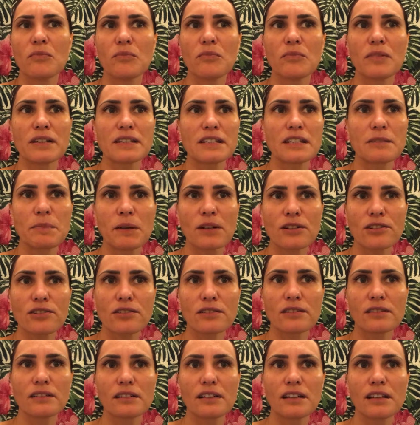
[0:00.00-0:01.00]

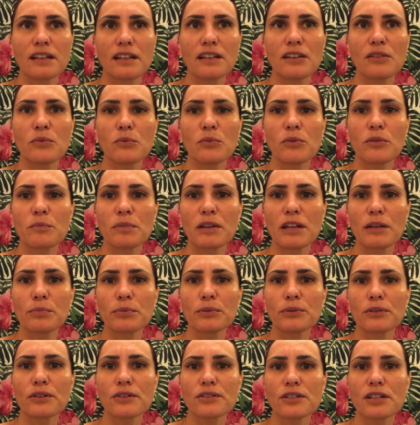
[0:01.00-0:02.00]
especially when
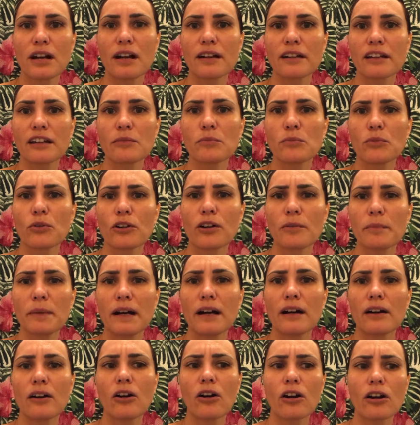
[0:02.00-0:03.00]
people are talking more
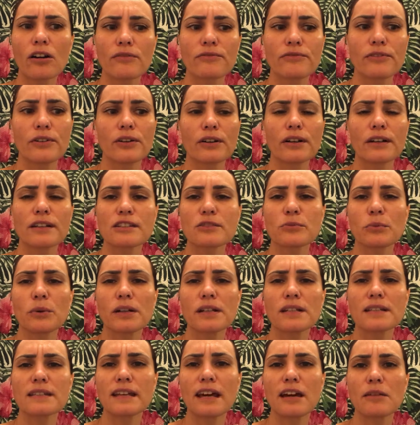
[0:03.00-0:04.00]
about heart focus, what
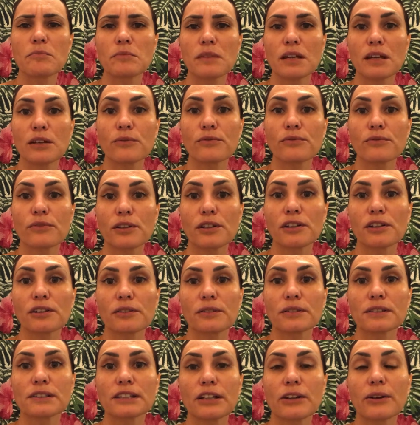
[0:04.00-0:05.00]
does that mean for
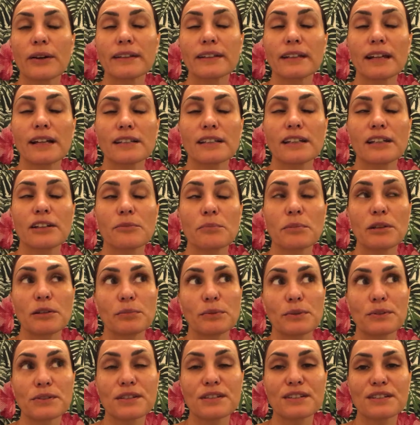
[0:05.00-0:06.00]
you? So I'd like to hear
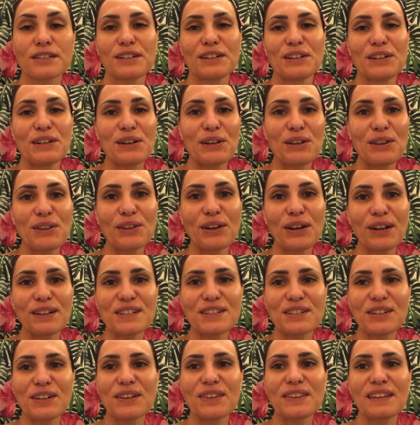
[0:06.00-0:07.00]
people's
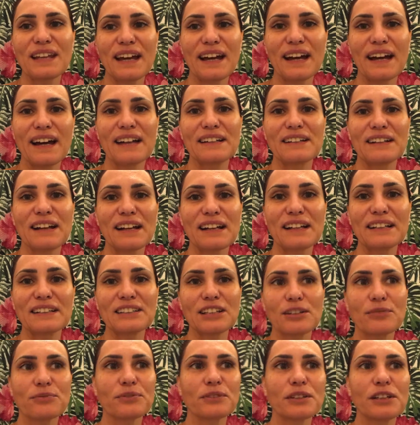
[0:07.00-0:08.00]
thoughts on that. I could
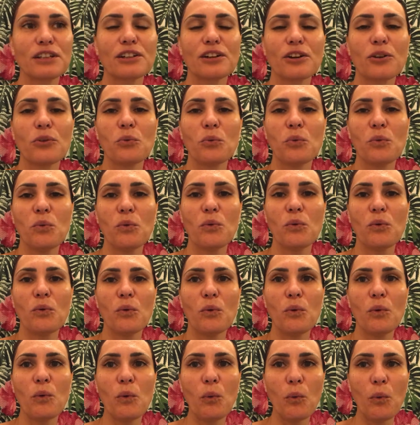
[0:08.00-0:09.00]
definitely go
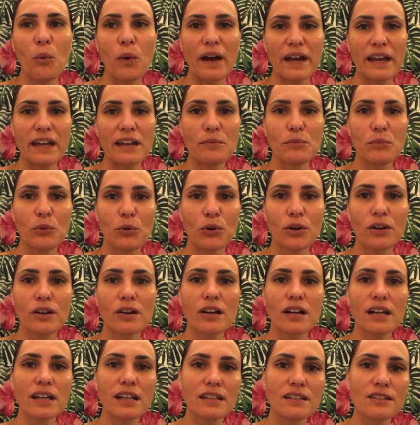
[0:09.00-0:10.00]
way
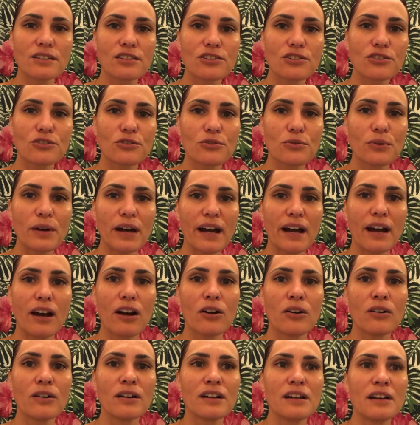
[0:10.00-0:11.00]
more into
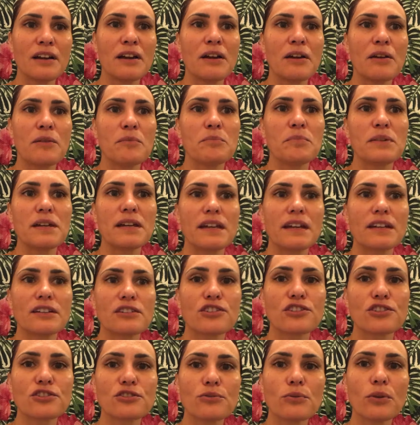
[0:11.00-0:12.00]
how being
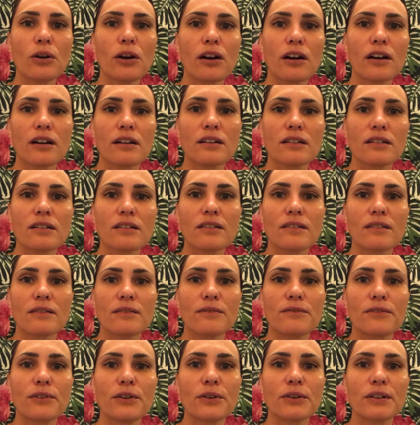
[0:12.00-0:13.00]
too heart
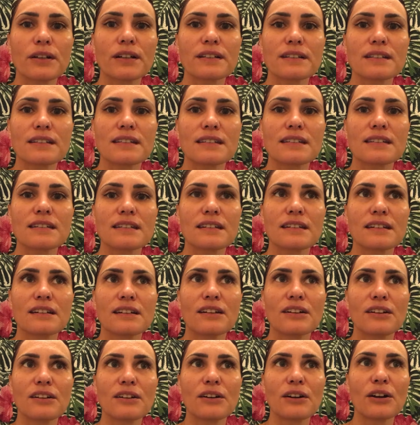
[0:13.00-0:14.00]
focused
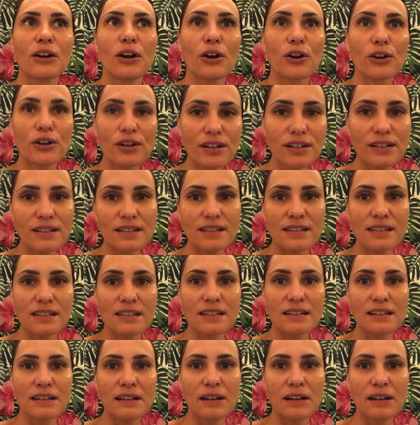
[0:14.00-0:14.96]
hurts.